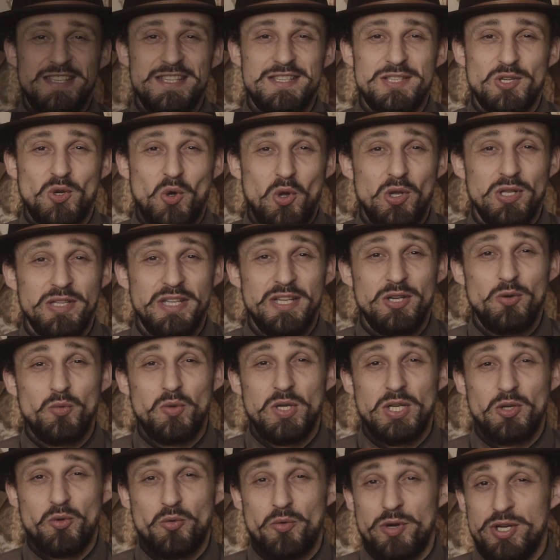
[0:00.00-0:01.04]
This holding
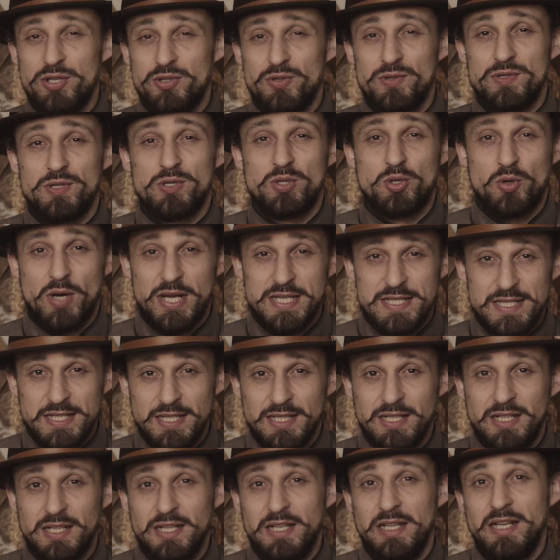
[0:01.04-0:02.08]
will reduce
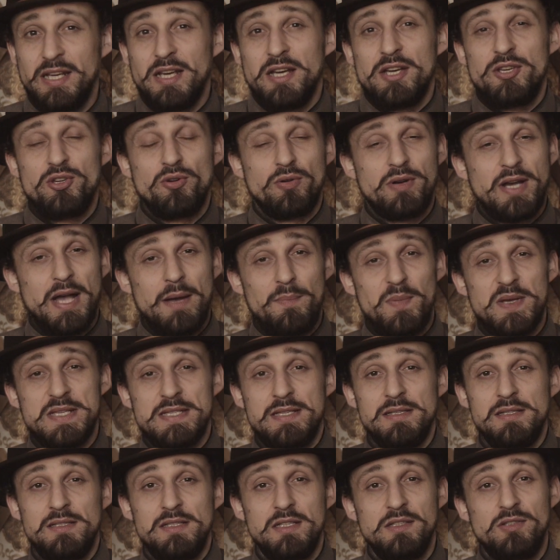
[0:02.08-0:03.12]
drastically your
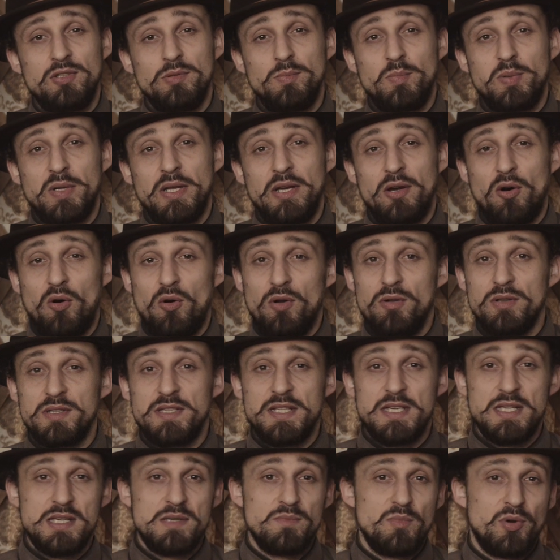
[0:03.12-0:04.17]
capacity to play all
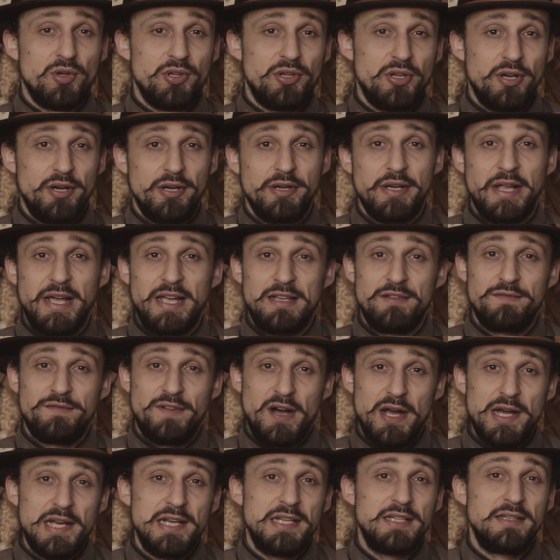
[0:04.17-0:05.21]
these modern and
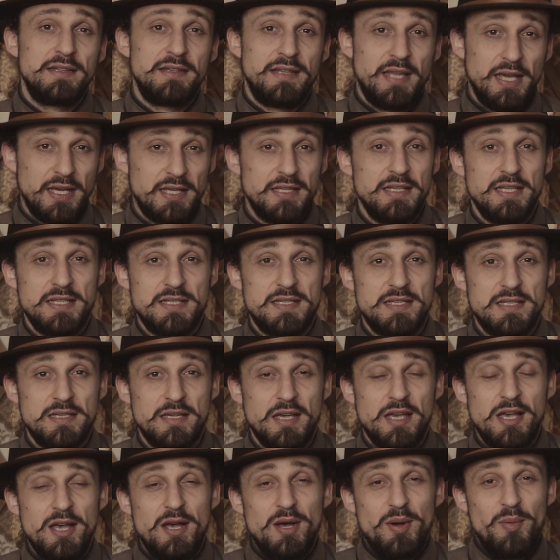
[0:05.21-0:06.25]
violin techniques,
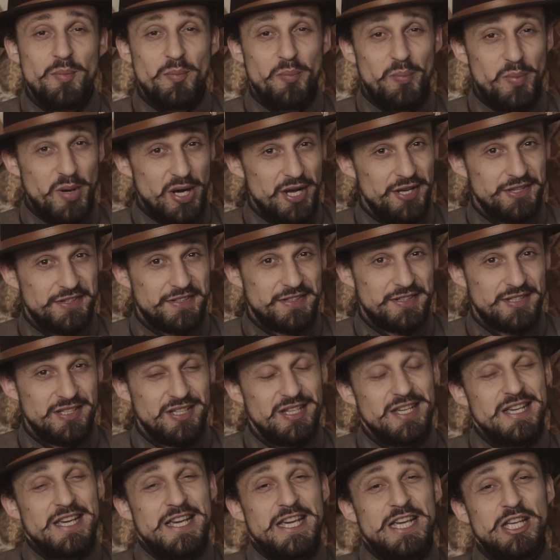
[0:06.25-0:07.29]
but
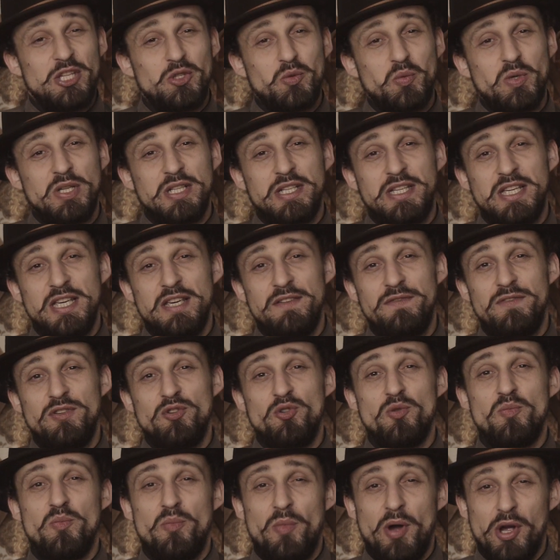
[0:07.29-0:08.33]
it will give
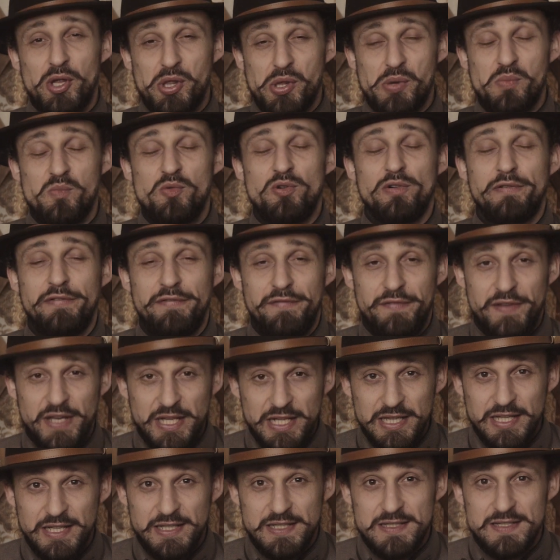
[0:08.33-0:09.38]
you much more
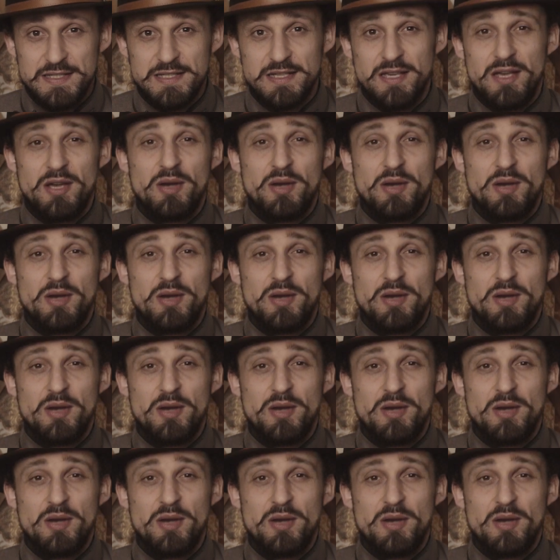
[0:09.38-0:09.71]
feelings,